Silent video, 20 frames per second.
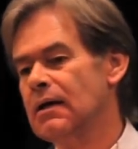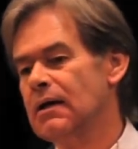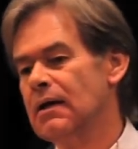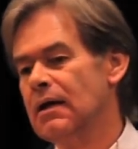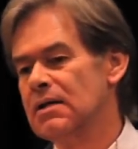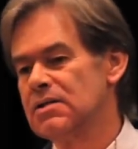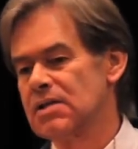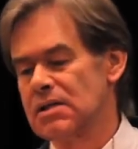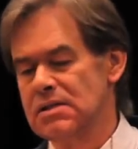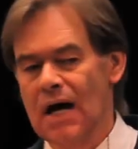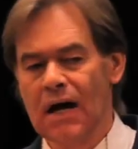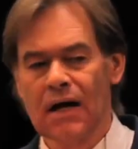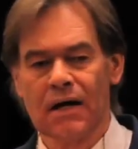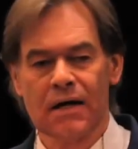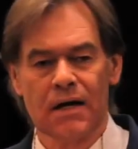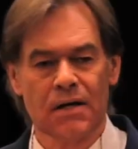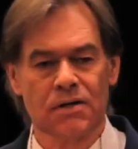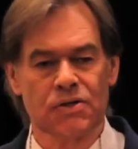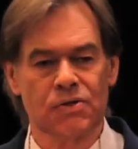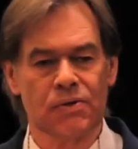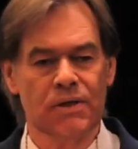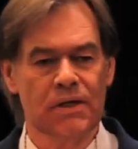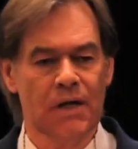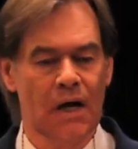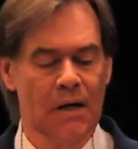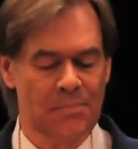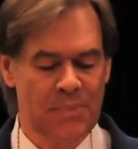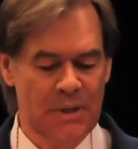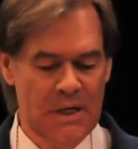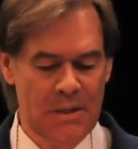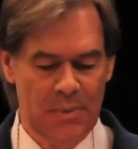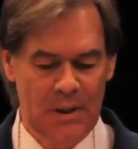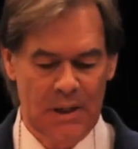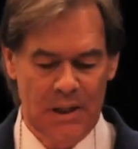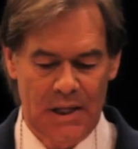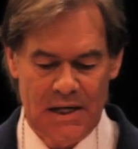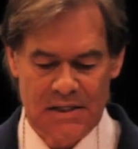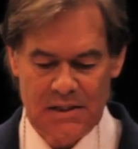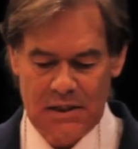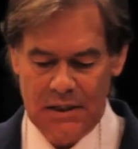It's a young country, young people,
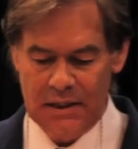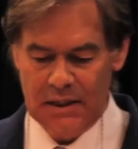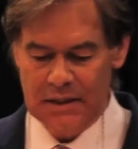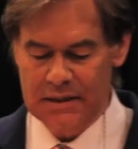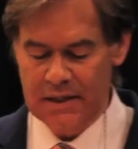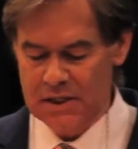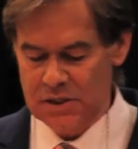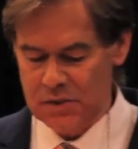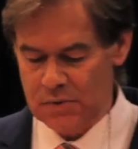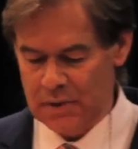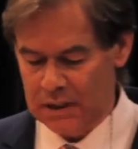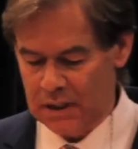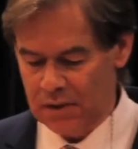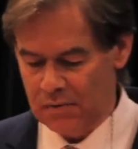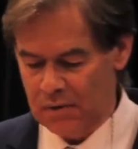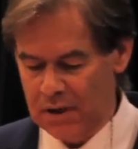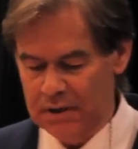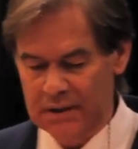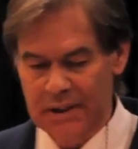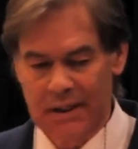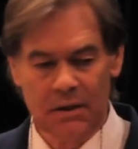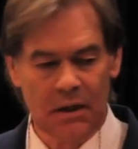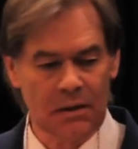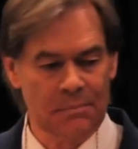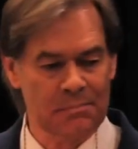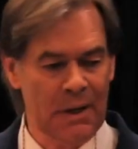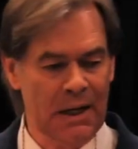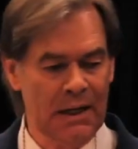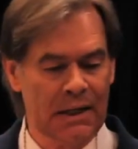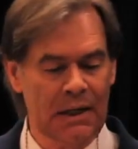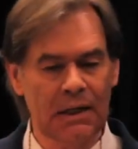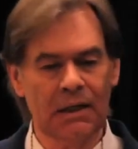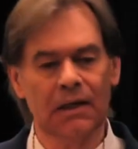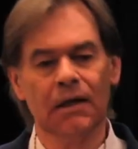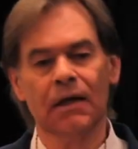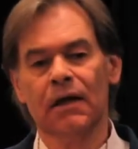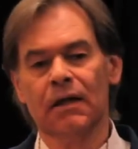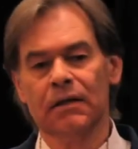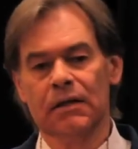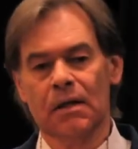lots of little kids running around. They're not begging,
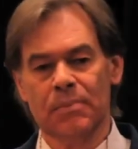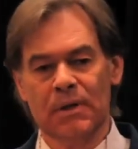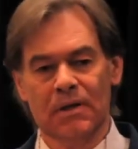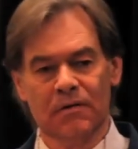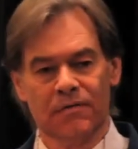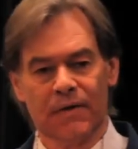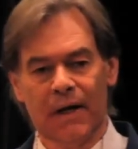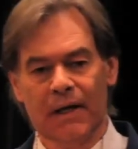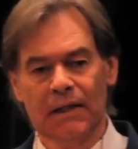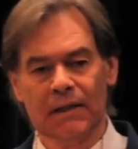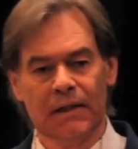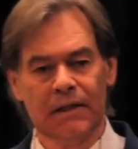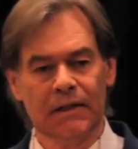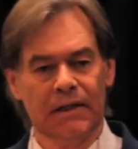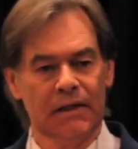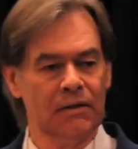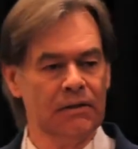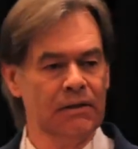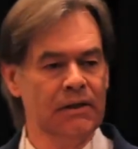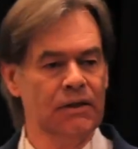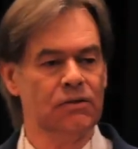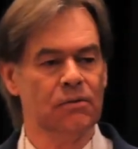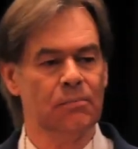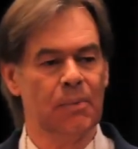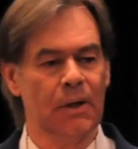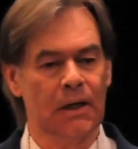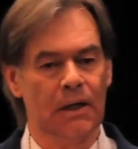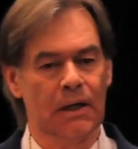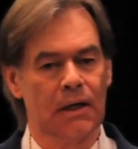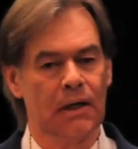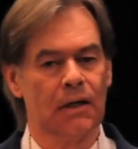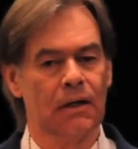they're being friendly. They don't need to beg.